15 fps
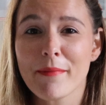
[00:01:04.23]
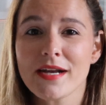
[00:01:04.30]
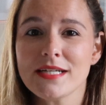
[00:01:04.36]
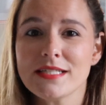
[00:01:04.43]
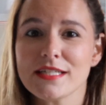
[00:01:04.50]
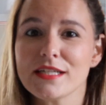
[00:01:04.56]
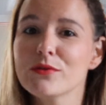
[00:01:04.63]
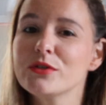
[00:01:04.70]
and I
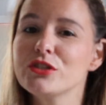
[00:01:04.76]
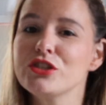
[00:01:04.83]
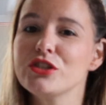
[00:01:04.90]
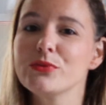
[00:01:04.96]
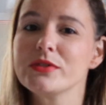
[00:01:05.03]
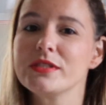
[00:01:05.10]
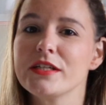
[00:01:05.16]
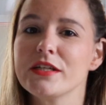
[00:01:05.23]
did it when she
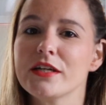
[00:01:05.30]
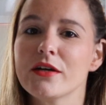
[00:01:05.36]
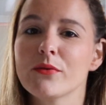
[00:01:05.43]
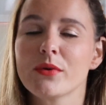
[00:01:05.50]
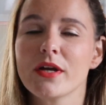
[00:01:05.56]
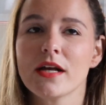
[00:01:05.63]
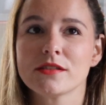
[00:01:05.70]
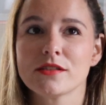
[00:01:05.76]
was here and
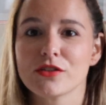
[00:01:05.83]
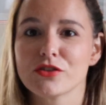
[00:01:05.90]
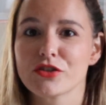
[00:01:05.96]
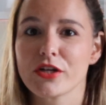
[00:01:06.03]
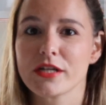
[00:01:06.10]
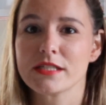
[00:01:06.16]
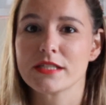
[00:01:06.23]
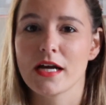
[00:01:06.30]
we had such a
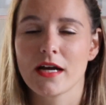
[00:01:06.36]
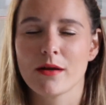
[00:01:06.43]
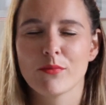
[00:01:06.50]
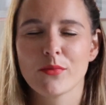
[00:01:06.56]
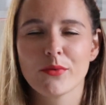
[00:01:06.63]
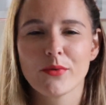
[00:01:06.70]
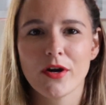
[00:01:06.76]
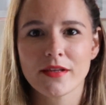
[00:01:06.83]
great time.
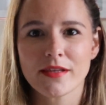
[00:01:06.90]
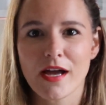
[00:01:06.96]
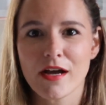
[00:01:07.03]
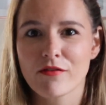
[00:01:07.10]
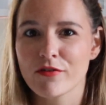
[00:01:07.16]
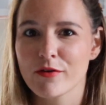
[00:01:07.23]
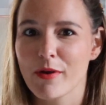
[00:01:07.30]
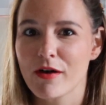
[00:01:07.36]
We were
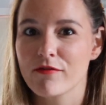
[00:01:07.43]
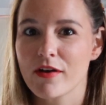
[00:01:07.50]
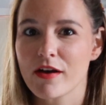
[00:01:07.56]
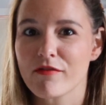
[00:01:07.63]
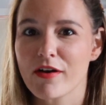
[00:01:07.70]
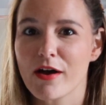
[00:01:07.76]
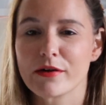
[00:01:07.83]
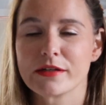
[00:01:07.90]
online for about
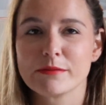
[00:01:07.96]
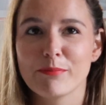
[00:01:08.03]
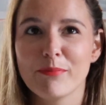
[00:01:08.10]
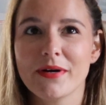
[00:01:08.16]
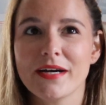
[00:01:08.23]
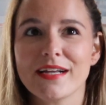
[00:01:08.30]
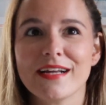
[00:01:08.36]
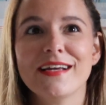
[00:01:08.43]
5 hours,
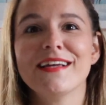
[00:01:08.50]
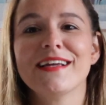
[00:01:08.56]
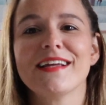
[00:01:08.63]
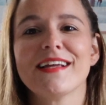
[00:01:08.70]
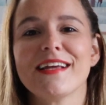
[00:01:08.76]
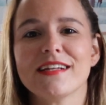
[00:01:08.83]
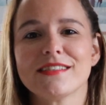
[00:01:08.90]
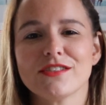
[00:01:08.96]
but
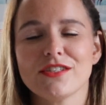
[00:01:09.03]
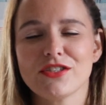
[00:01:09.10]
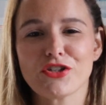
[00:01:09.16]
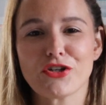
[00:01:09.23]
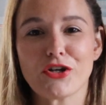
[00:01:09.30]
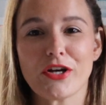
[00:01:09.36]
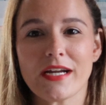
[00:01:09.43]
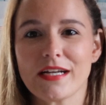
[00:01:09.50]
it's such a
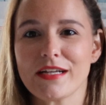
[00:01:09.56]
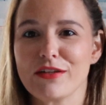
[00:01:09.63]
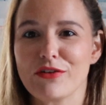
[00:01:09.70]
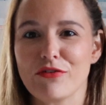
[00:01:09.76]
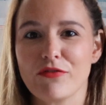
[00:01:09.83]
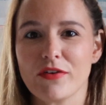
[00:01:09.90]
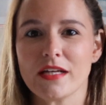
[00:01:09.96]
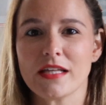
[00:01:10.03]
great little
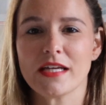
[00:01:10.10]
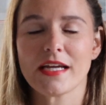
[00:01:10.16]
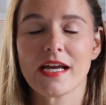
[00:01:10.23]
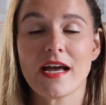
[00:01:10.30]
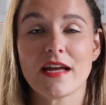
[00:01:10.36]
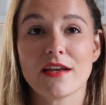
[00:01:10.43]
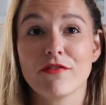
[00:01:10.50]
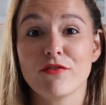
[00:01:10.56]
feeling.
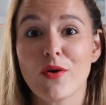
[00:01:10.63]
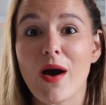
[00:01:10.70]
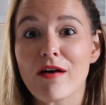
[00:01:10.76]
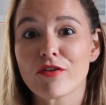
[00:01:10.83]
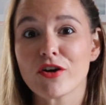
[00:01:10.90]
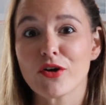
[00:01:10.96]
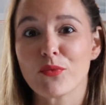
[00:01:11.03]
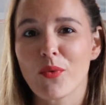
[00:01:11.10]
And if you
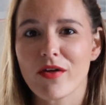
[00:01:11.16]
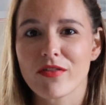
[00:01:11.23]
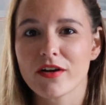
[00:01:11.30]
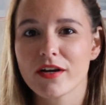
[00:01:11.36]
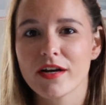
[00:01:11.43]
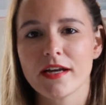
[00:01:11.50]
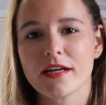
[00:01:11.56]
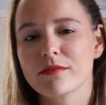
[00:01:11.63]
have good
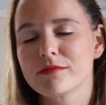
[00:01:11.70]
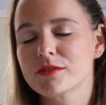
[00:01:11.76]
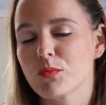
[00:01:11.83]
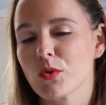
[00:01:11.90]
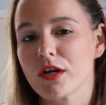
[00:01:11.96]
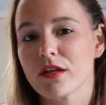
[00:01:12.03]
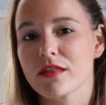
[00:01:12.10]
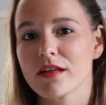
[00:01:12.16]
weather, it's
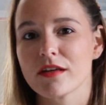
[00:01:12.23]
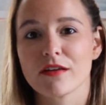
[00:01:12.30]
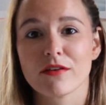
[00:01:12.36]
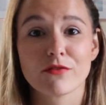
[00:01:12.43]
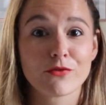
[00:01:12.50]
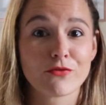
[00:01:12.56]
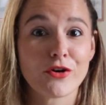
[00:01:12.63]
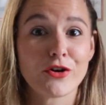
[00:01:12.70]
worth the
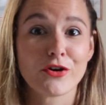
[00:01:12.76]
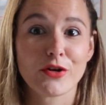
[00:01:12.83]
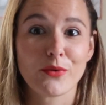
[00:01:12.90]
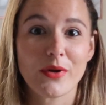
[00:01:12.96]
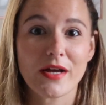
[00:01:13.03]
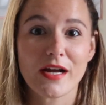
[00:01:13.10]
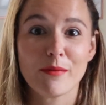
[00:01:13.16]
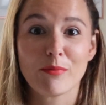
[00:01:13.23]
early
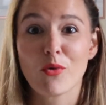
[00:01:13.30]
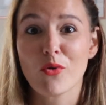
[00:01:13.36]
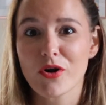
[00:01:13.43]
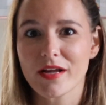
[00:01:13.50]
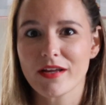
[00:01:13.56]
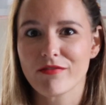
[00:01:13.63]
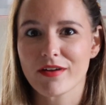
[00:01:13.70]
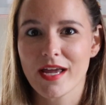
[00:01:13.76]
wake up or
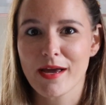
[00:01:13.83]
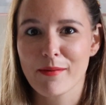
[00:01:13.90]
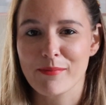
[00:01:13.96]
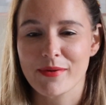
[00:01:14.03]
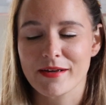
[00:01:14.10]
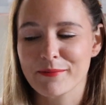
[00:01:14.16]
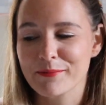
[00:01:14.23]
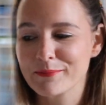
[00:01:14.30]
even
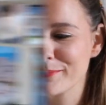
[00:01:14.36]
camping.